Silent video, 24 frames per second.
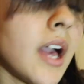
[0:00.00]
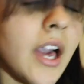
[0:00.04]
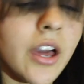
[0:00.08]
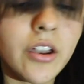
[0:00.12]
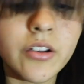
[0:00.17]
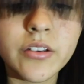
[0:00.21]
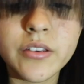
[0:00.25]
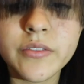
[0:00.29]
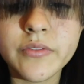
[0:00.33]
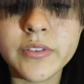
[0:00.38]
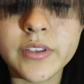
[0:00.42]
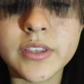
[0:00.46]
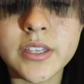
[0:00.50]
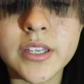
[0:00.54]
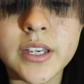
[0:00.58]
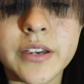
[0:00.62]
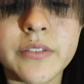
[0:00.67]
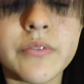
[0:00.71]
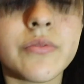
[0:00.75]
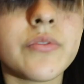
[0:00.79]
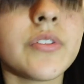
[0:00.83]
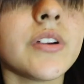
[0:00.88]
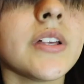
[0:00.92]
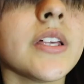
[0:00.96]
I don't even think I
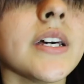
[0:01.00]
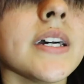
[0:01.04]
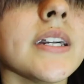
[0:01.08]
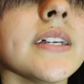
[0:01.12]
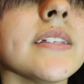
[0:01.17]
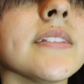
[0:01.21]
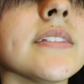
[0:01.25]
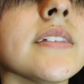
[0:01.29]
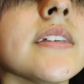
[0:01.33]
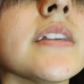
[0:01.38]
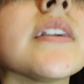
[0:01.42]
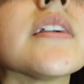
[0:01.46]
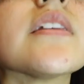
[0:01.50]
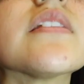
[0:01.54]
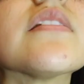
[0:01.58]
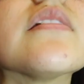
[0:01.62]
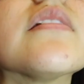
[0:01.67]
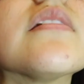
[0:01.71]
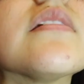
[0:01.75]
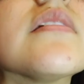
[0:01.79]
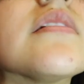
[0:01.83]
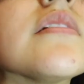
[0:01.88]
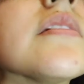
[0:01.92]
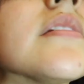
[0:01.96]
realized like
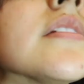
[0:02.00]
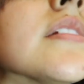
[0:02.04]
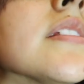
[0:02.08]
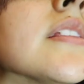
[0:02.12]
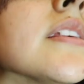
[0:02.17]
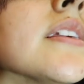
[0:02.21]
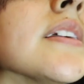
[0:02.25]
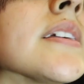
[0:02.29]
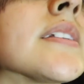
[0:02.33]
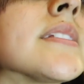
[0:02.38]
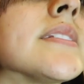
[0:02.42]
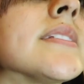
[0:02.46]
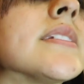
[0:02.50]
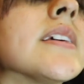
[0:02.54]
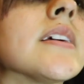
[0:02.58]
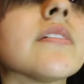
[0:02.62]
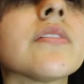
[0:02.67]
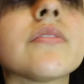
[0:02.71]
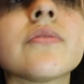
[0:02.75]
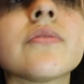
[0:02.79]
the extent